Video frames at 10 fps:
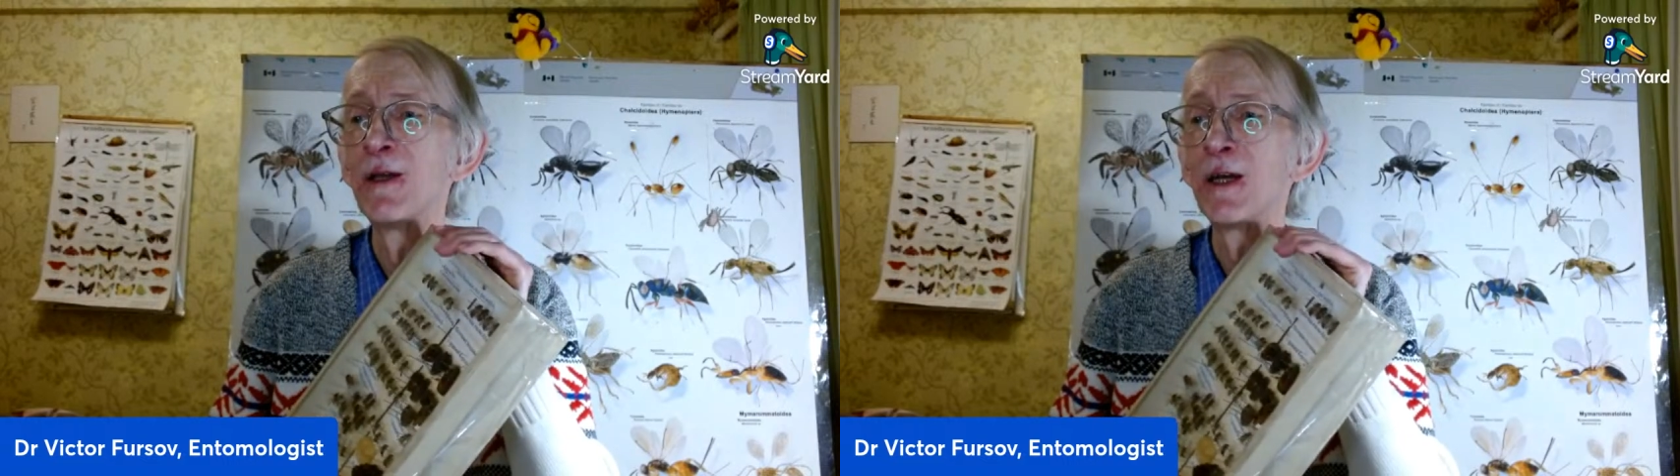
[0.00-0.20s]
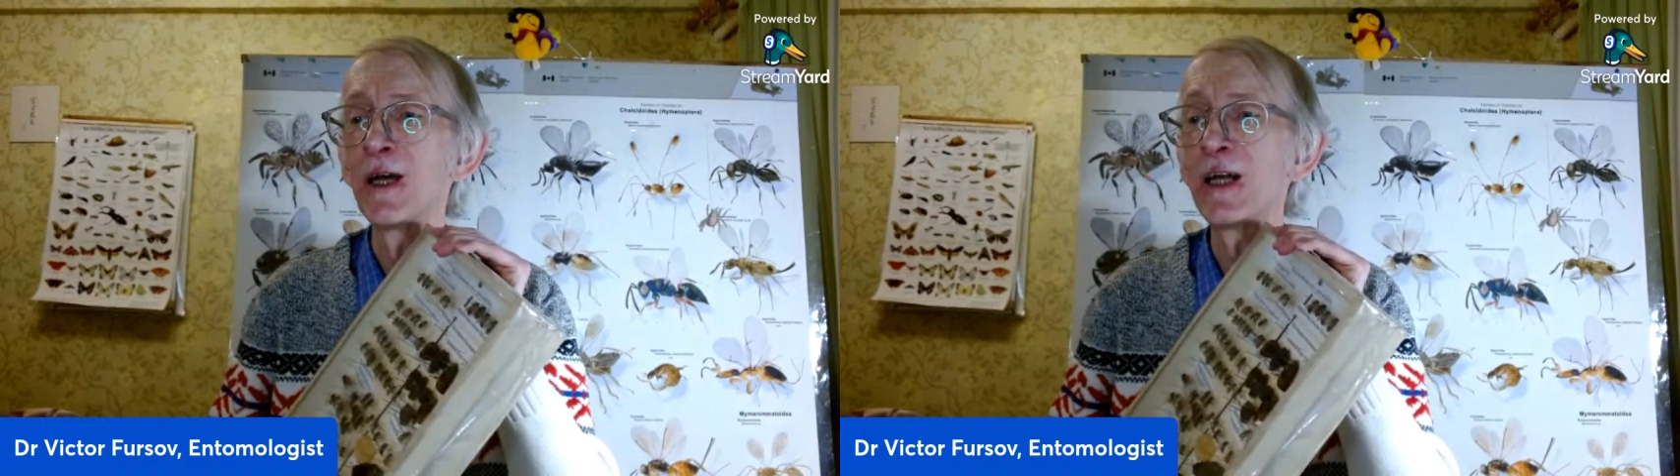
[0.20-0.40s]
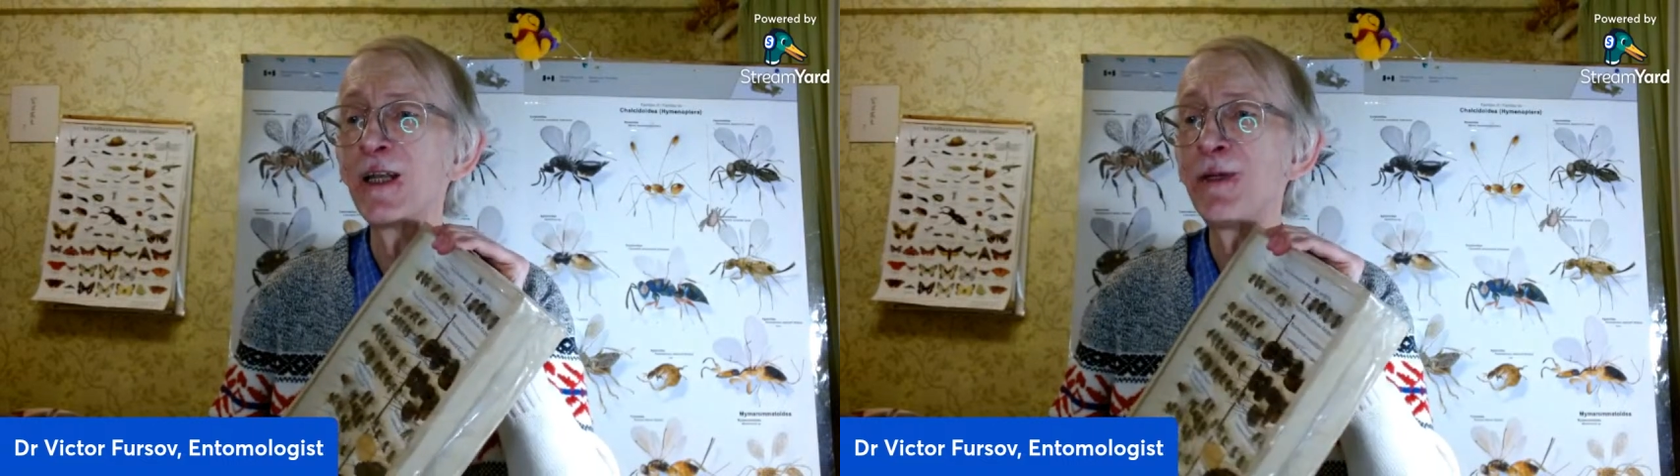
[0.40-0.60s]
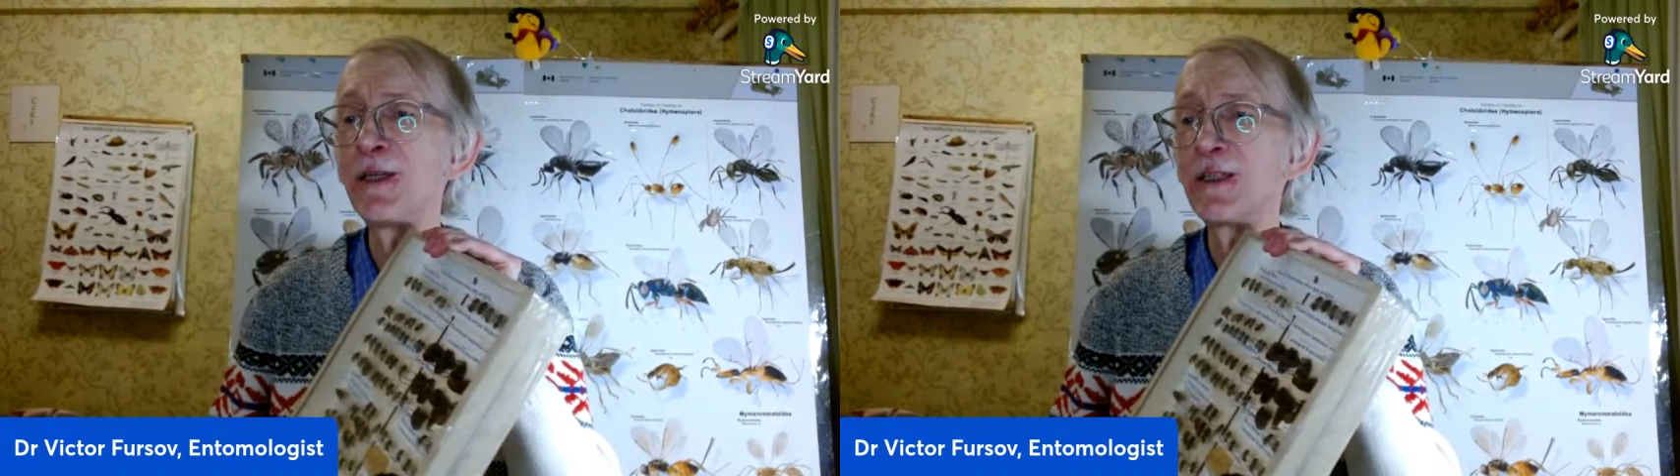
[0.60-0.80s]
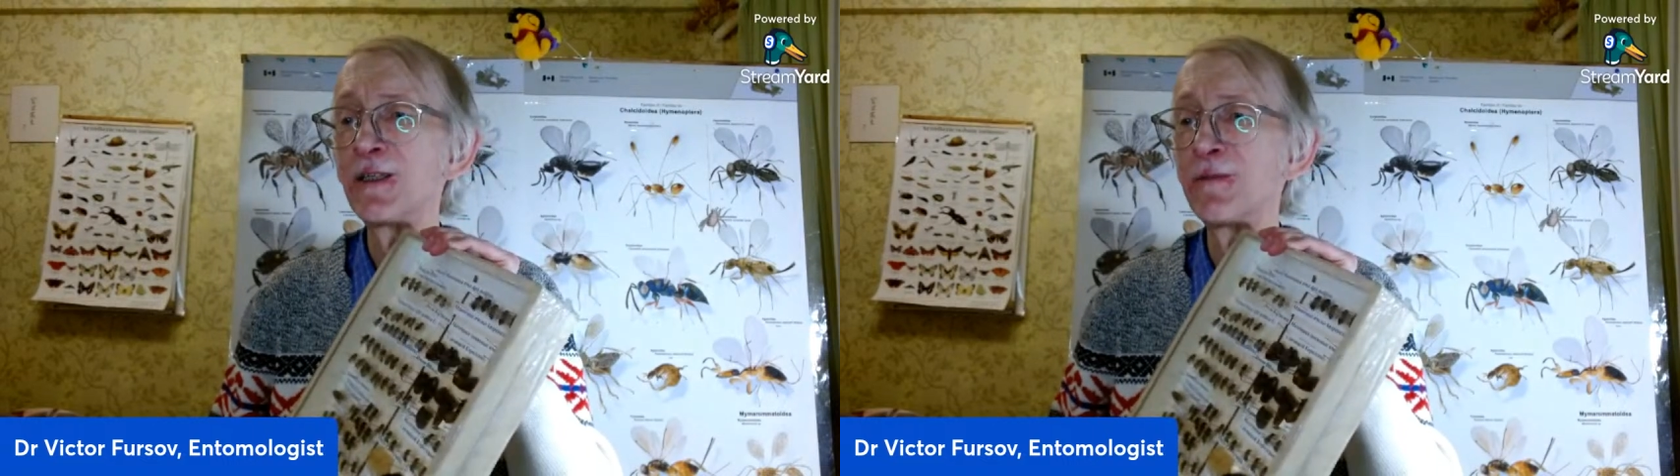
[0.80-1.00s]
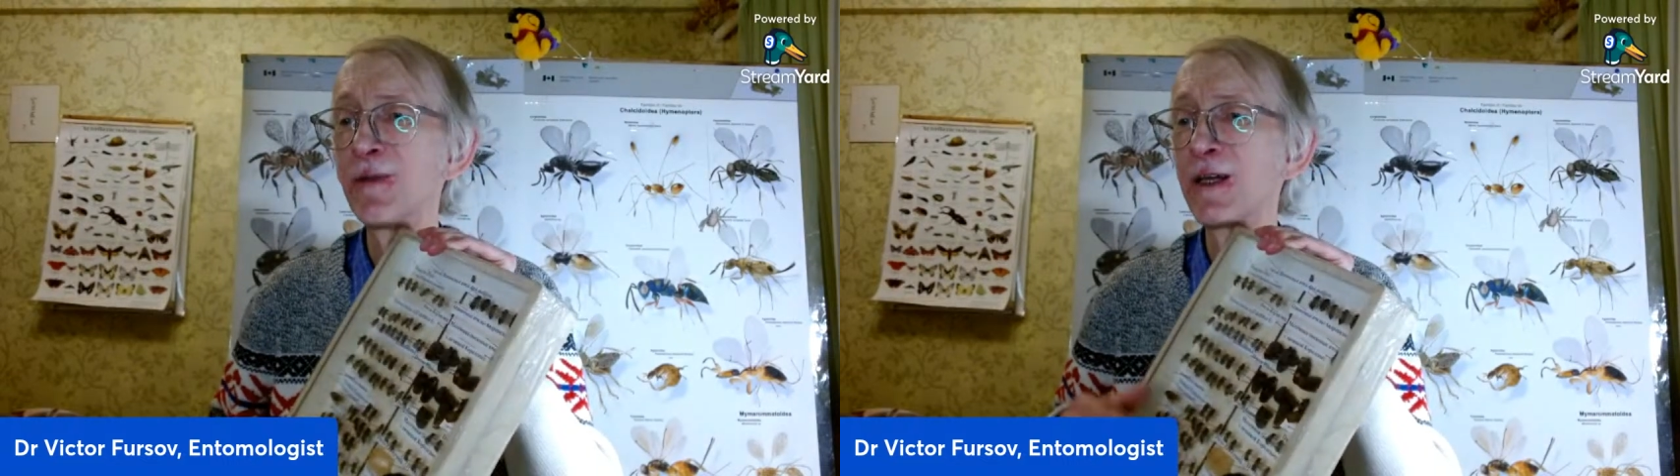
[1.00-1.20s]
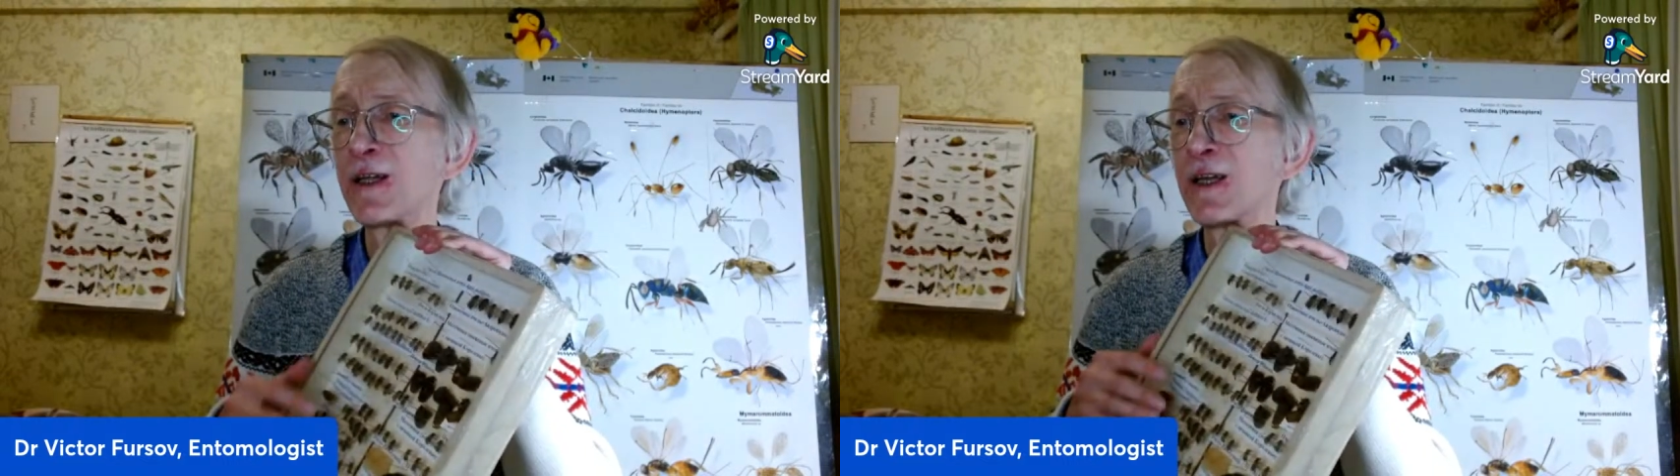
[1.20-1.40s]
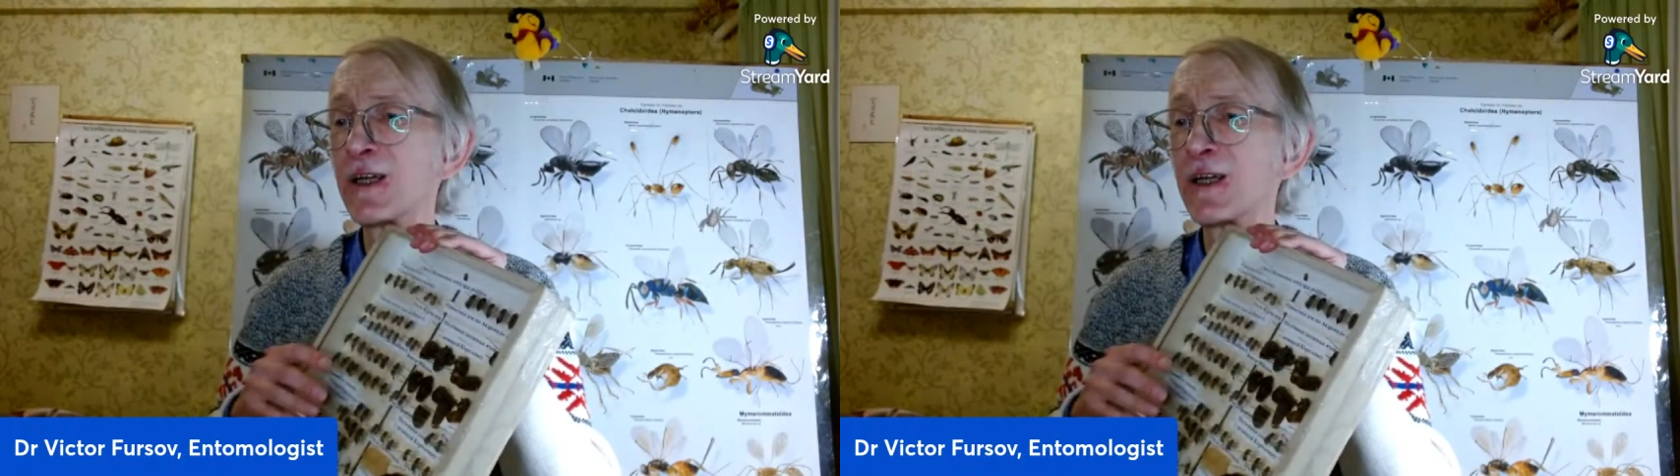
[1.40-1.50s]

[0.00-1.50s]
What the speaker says: honeybees in my